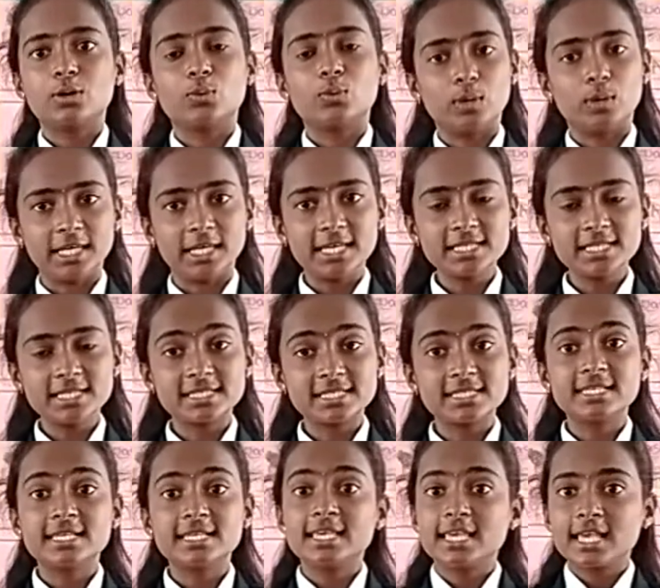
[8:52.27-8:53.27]
One is
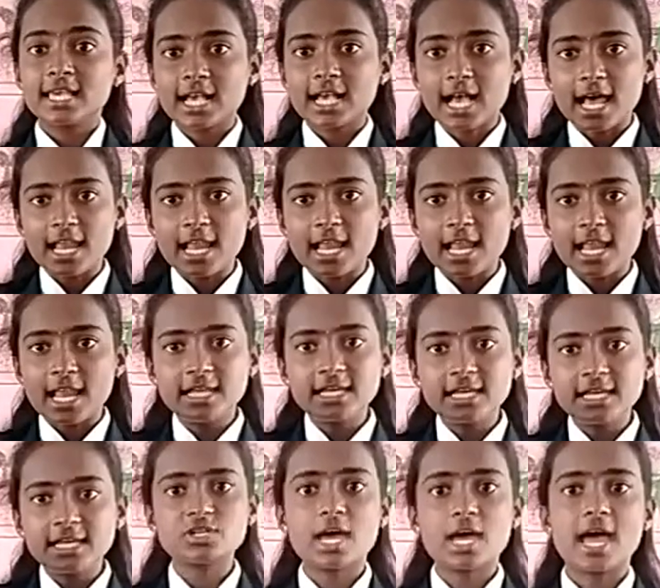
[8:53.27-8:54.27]
collect
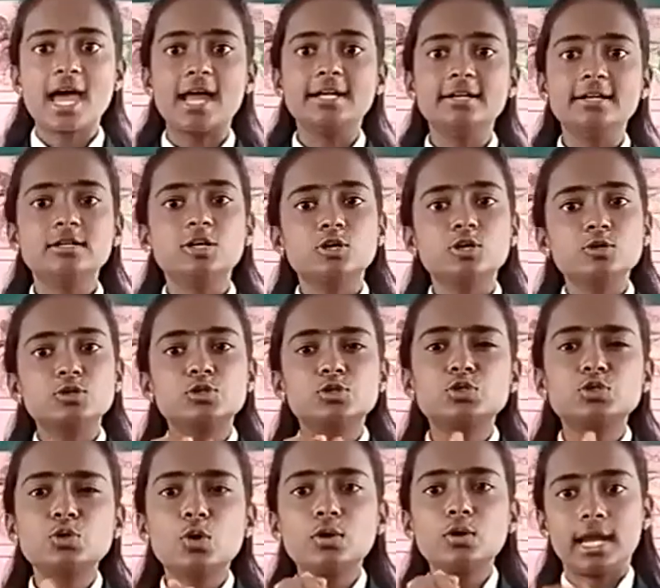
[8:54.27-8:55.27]
and
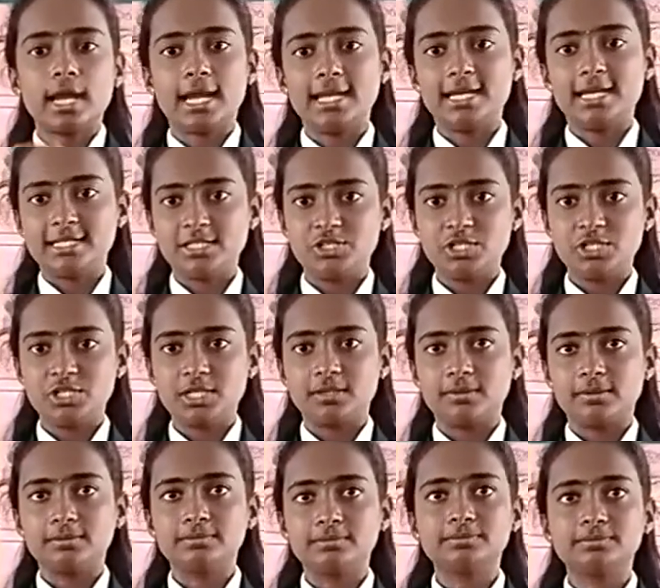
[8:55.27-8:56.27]
store
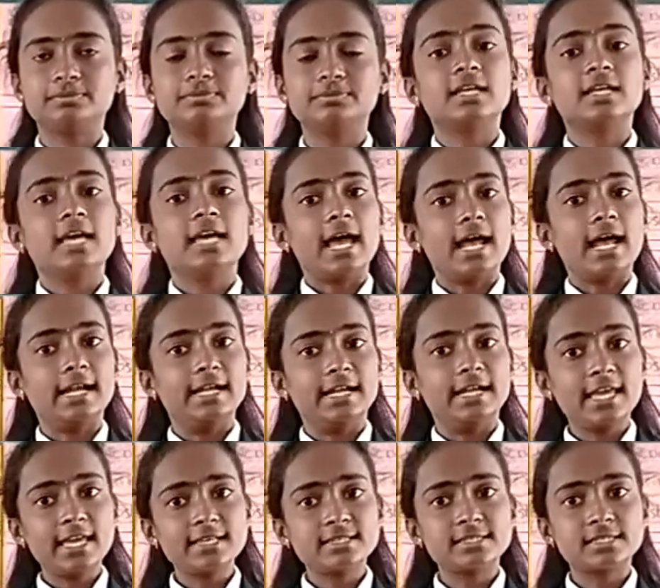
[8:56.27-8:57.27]
energy. And
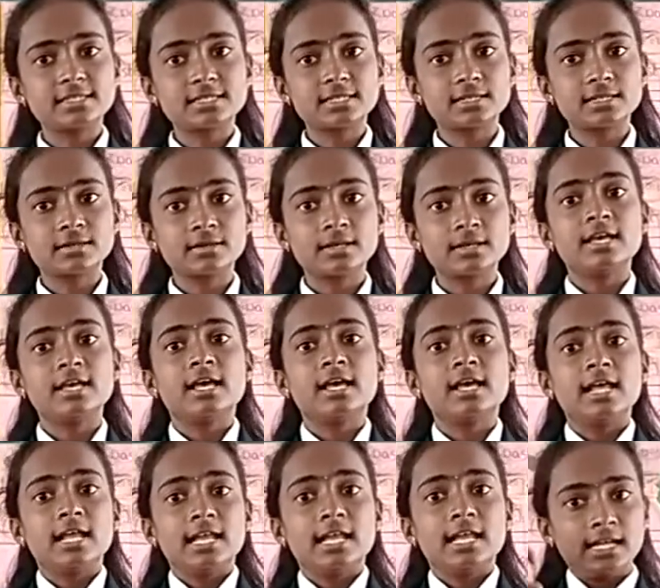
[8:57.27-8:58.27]
next,
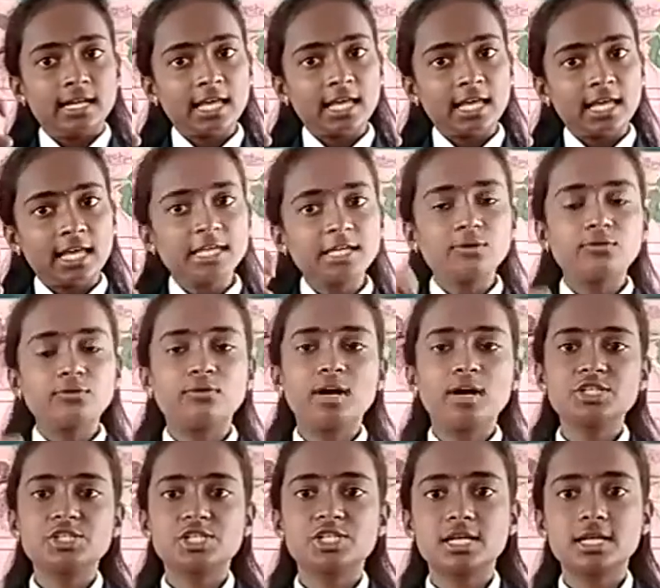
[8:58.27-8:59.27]
layer
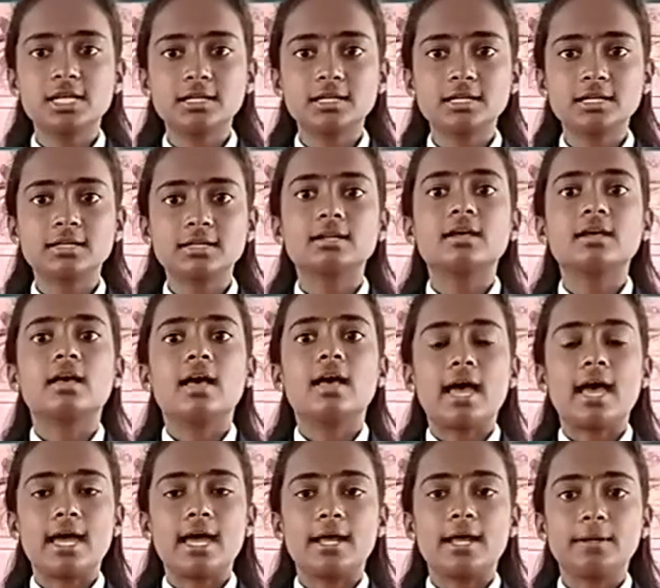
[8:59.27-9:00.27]
function
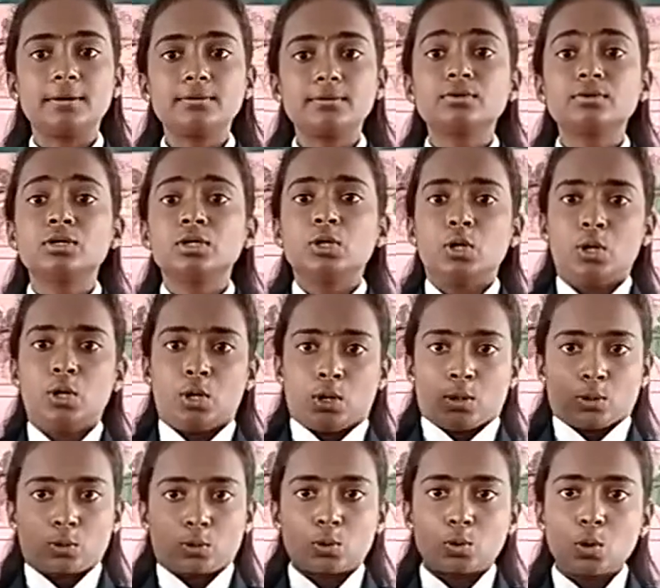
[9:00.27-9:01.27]
and
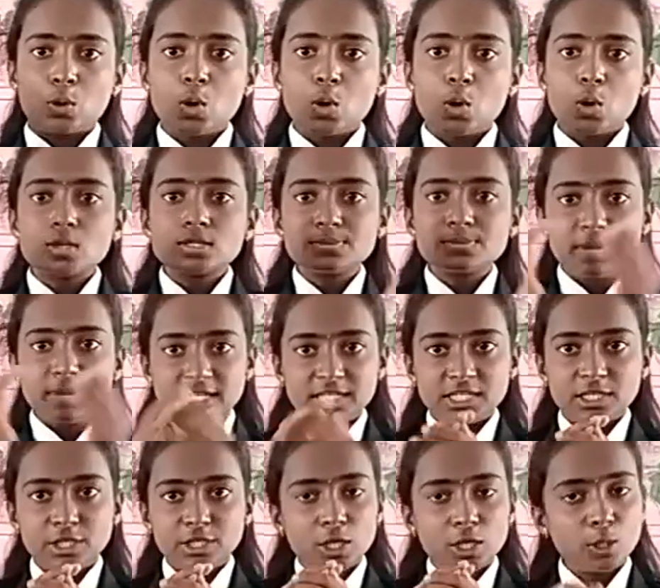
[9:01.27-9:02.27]
close
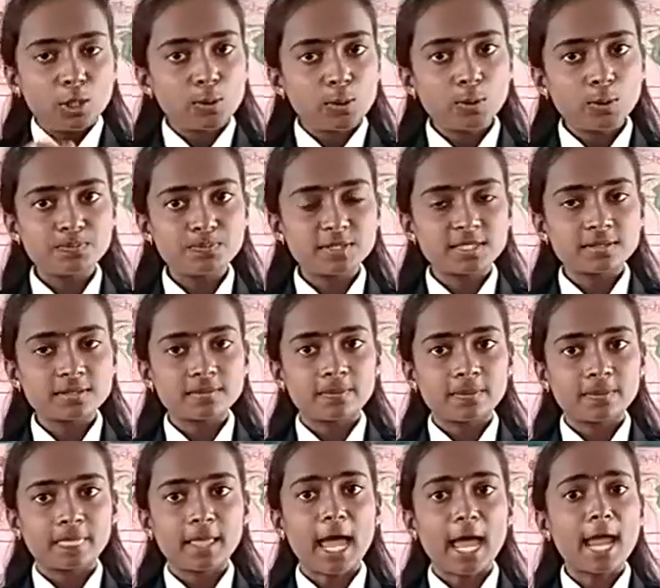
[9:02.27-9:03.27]
material loops
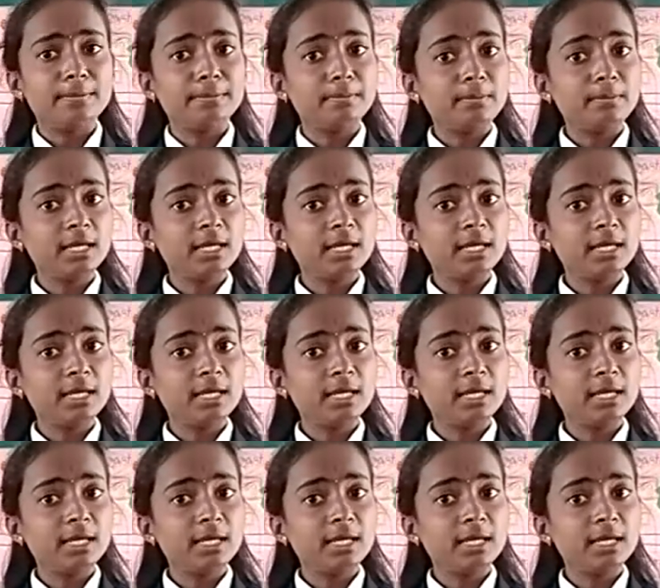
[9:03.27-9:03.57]
and